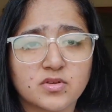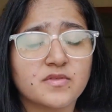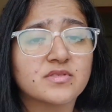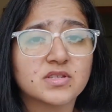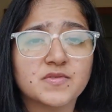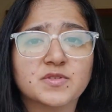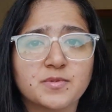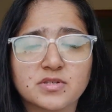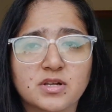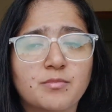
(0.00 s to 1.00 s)
or even
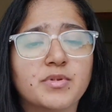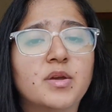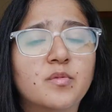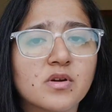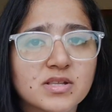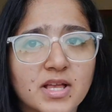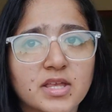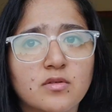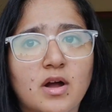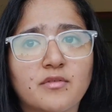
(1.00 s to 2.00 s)
service-based company, it works
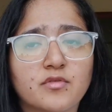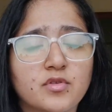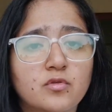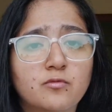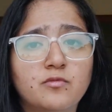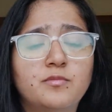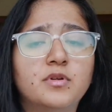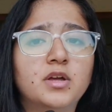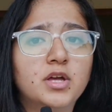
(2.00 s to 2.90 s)
like you